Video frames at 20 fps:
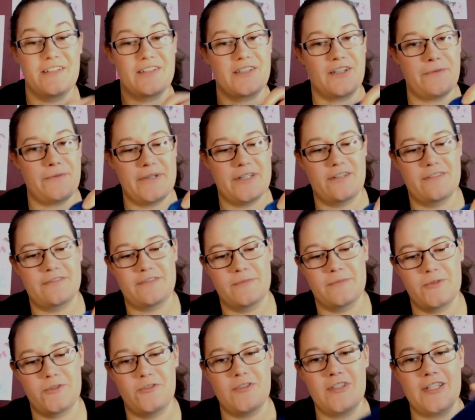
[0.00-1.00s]
Going on
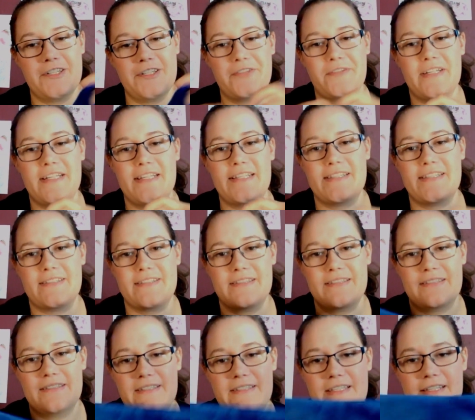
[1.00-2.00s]
from toiletries,
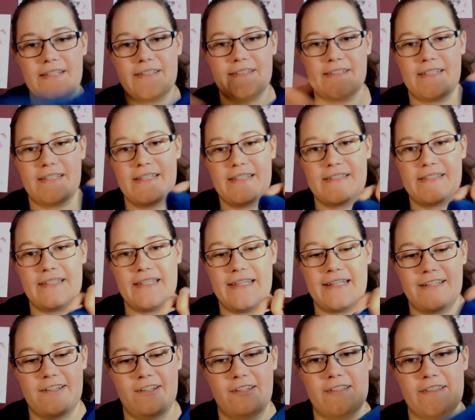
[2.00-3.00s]
this is the
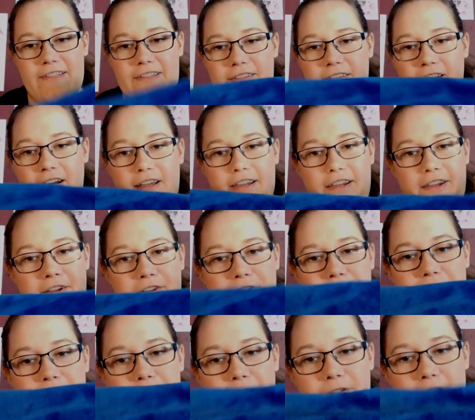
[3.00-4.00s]
cloth that I use
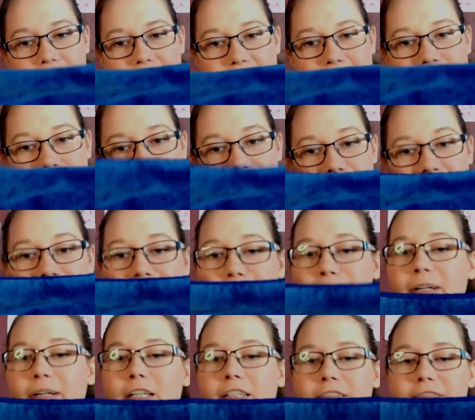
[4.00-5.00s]
to take my
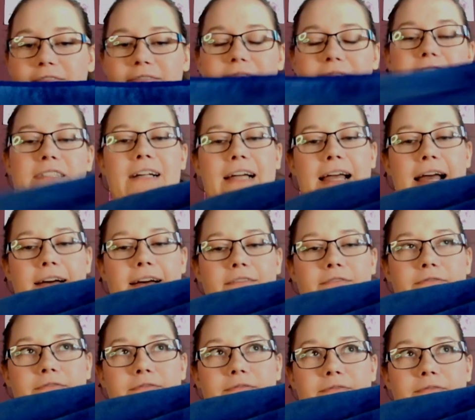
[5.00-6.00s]
makeup off. I have
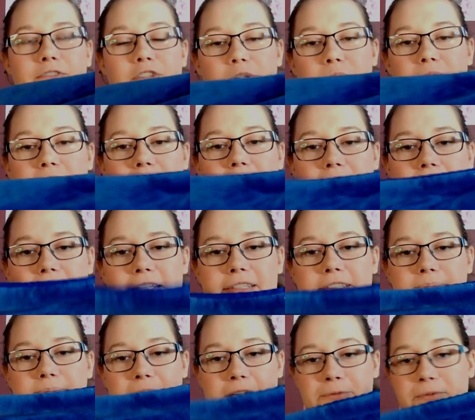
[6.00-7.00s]
2 of these,
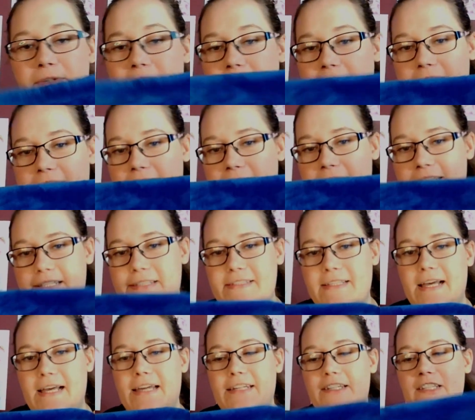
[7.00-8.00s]
a big one like this
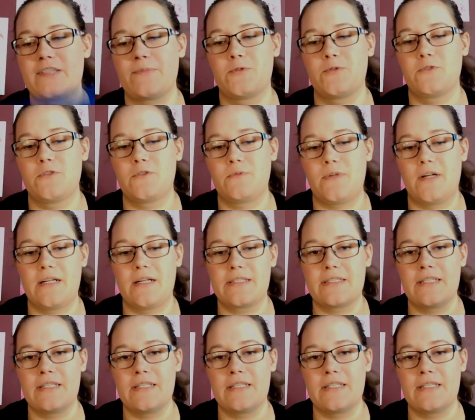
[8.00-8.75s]
and a smaller one.